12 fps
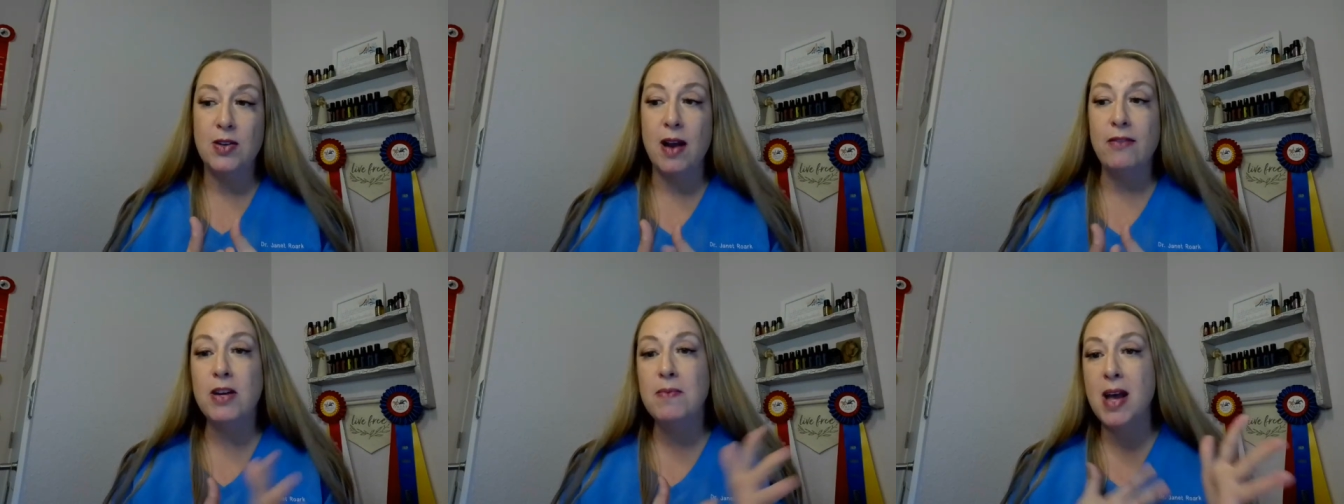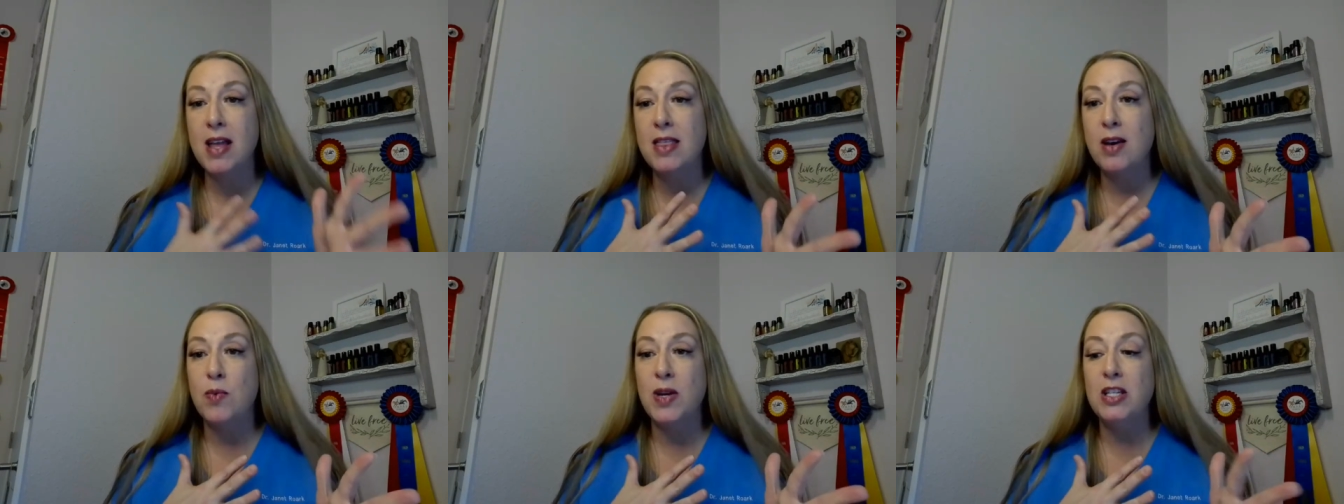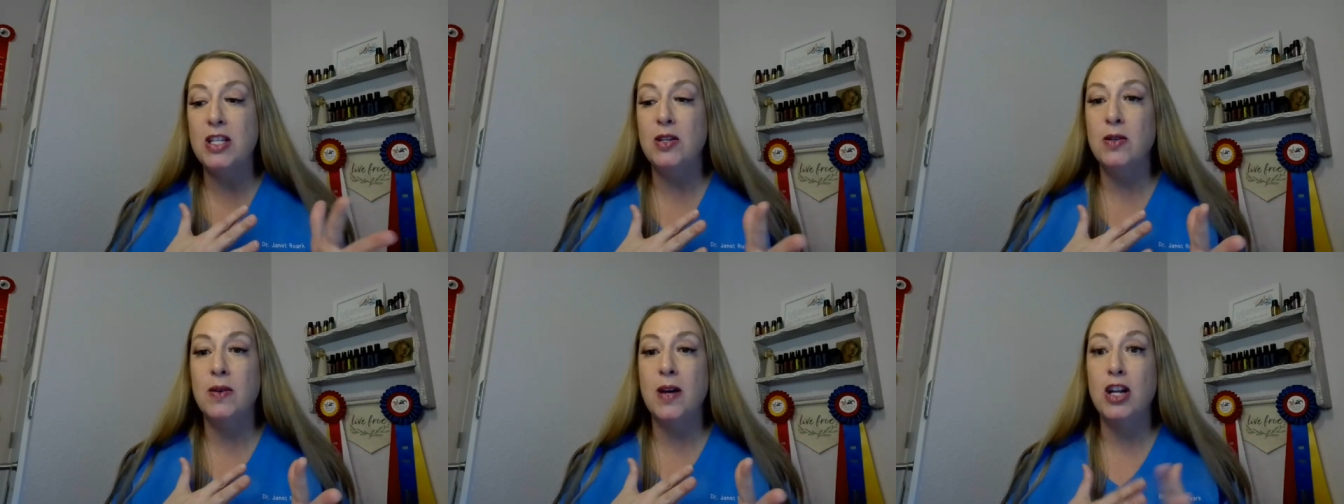So every month we
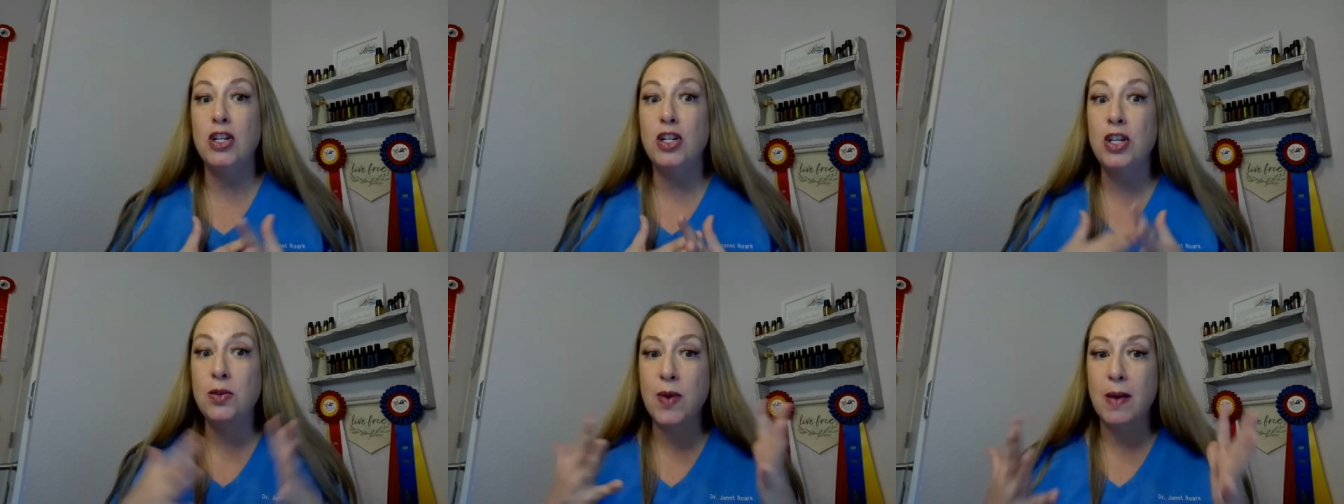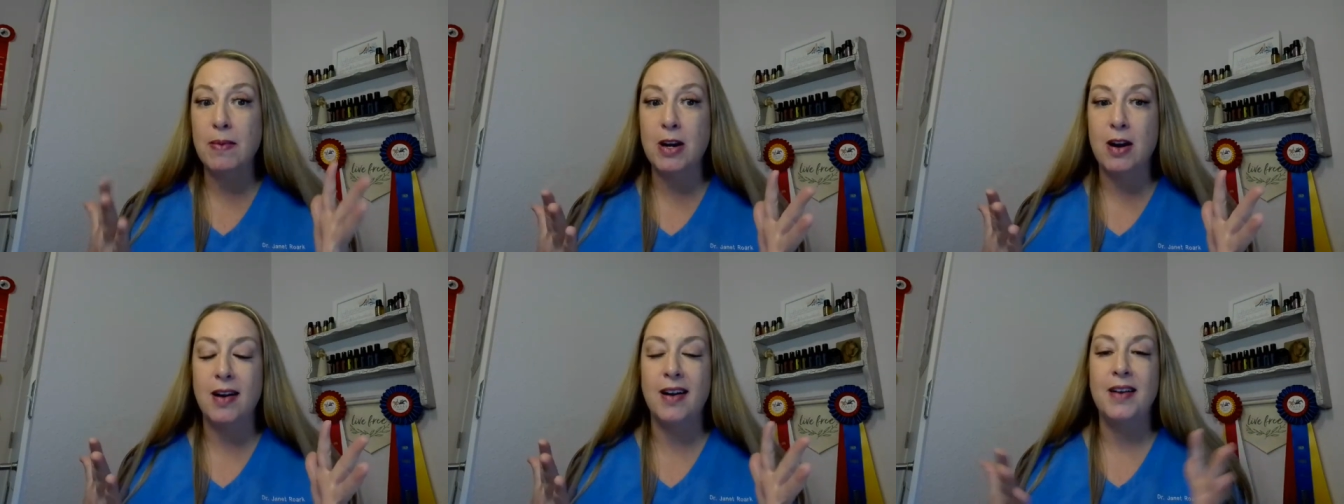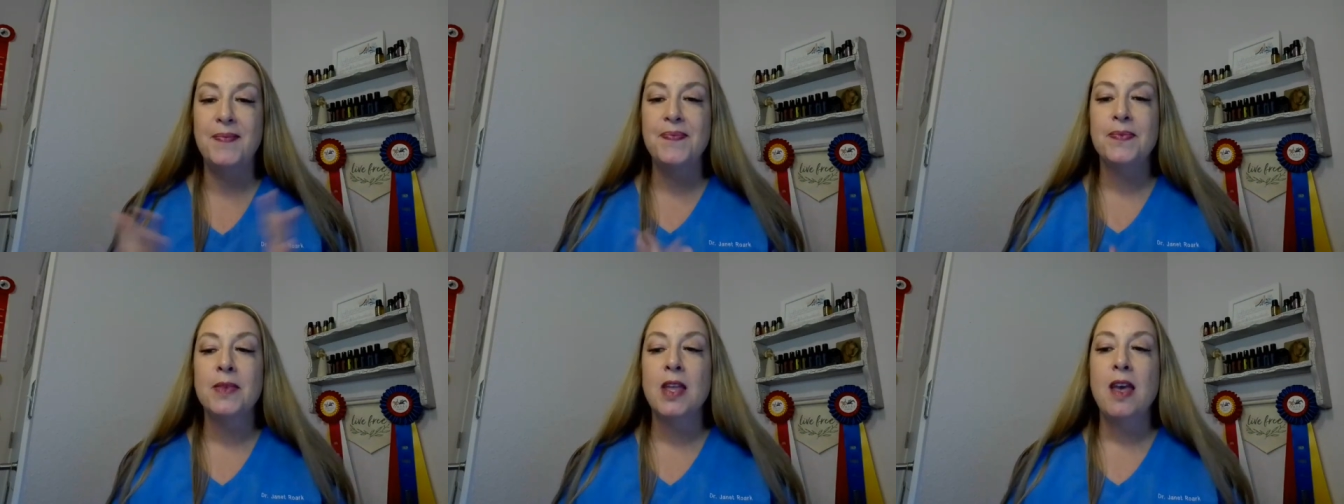do a new webinar
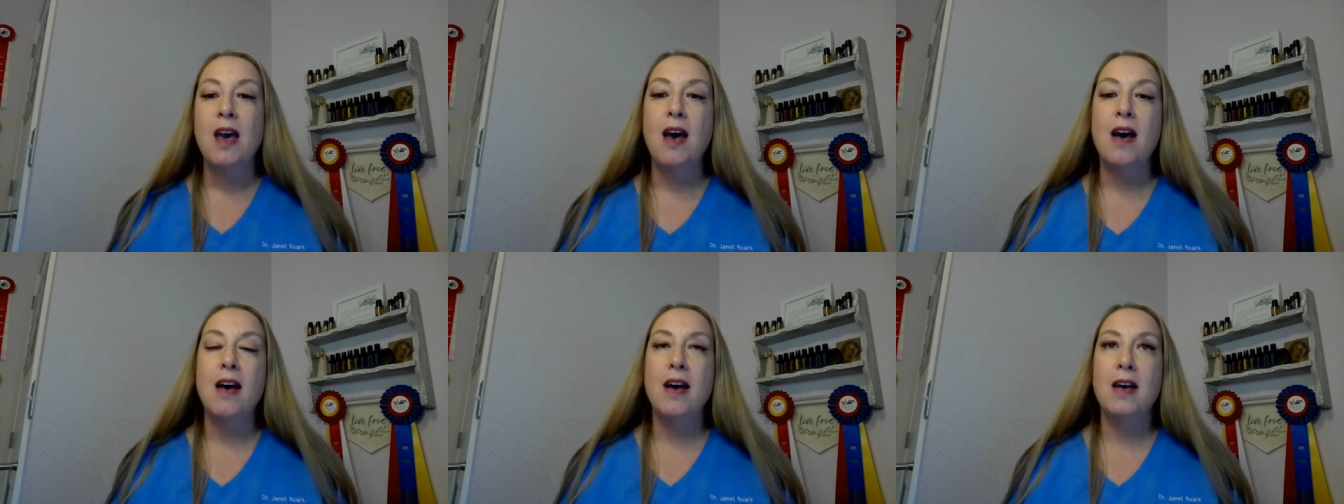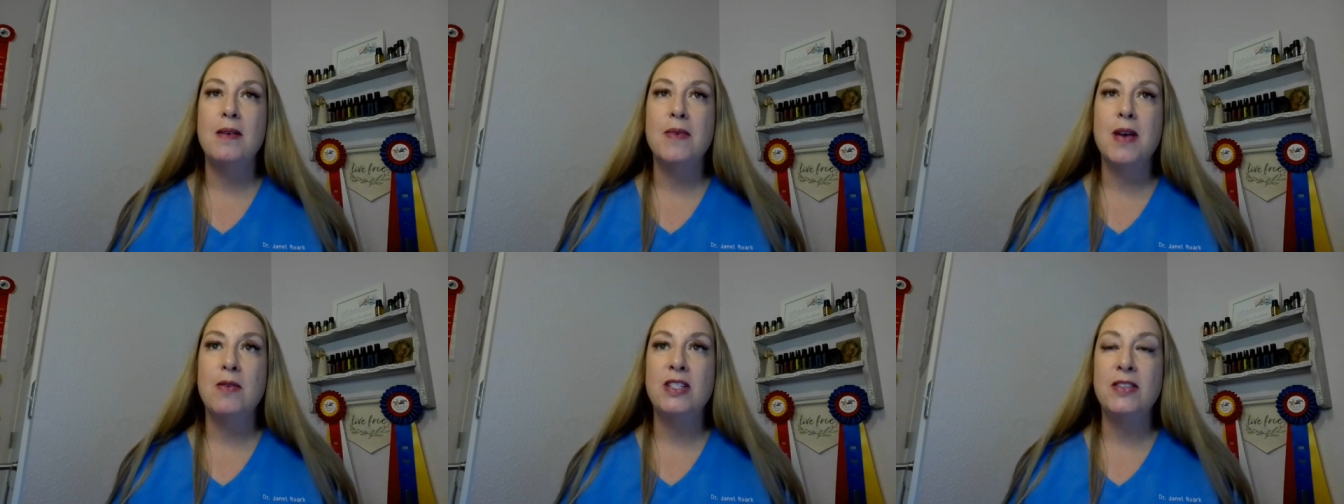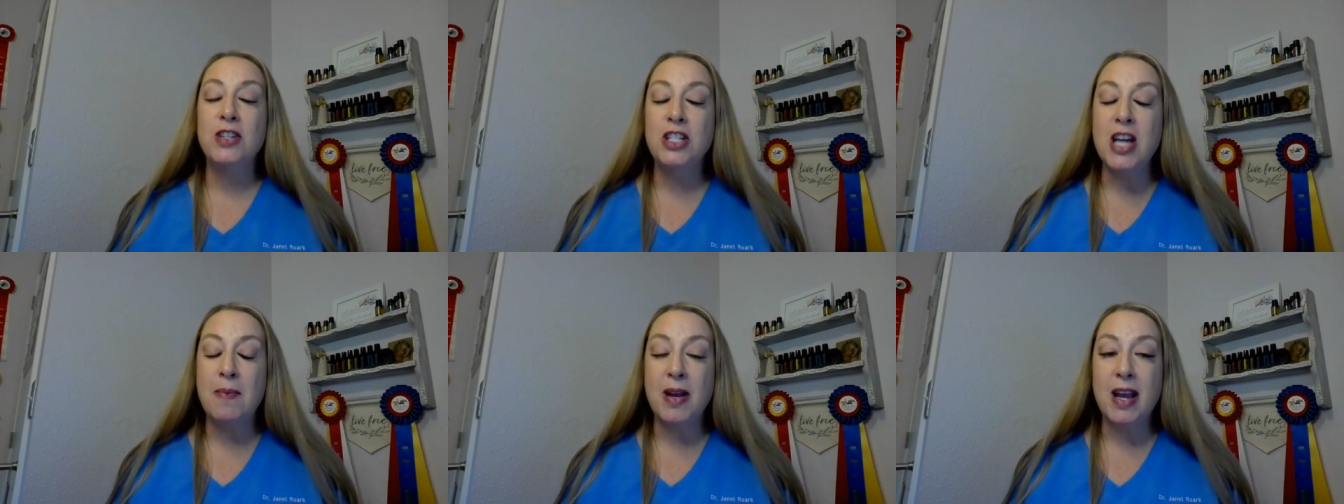um, with
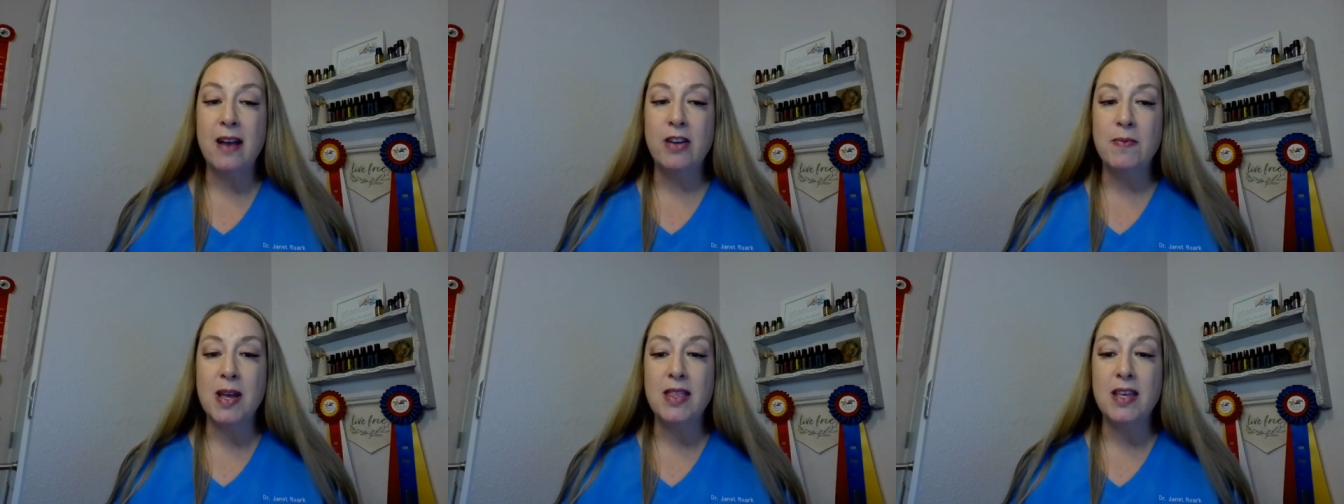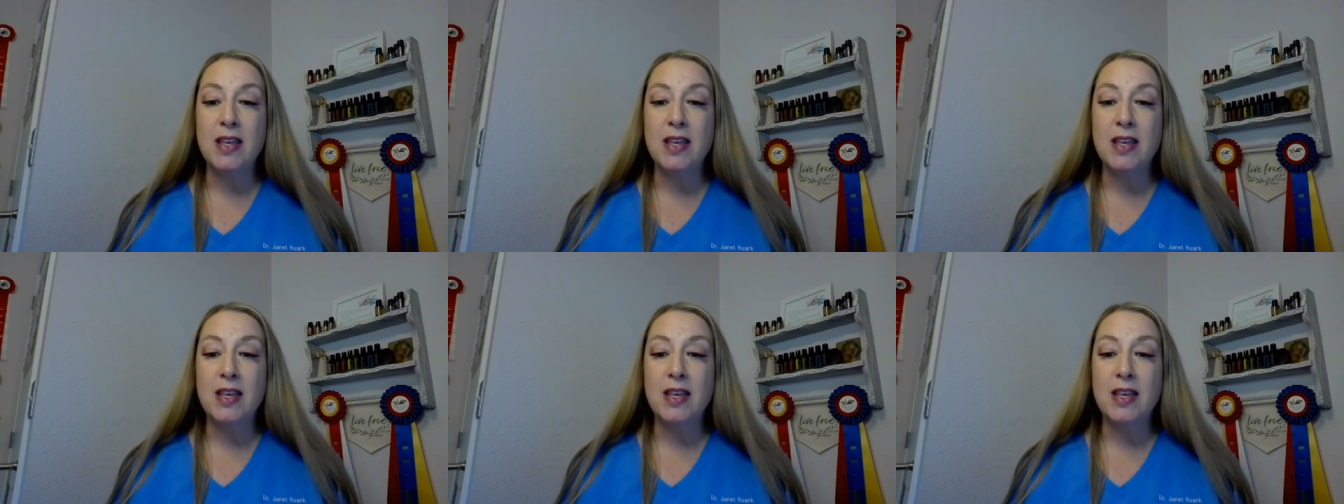different topic every month.